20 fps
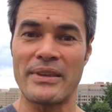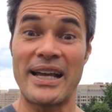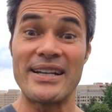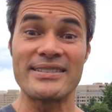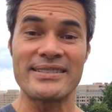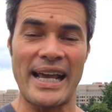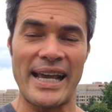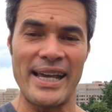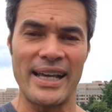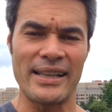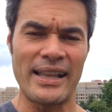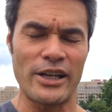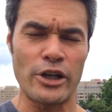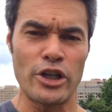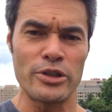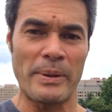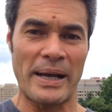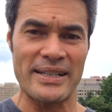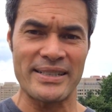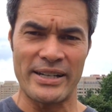a saying that
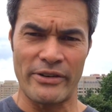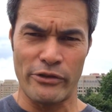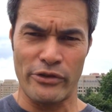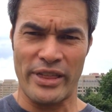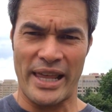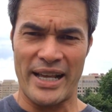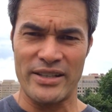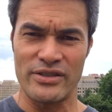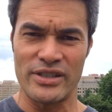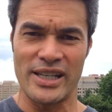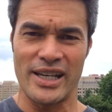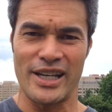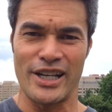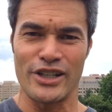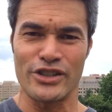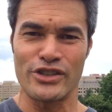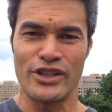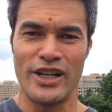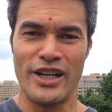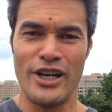goes back several thousand
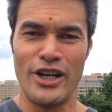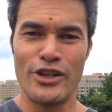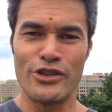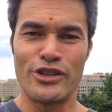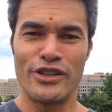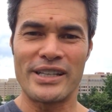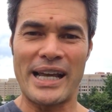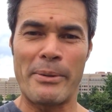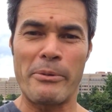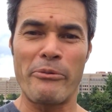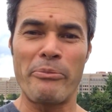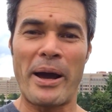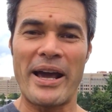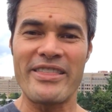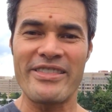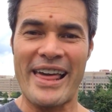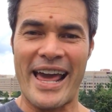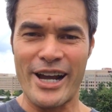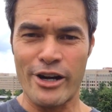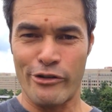years to the time of
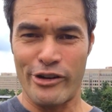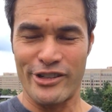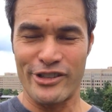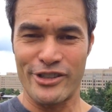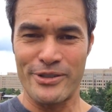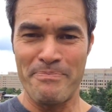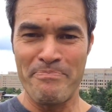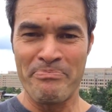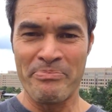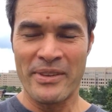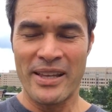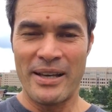Pythagoras.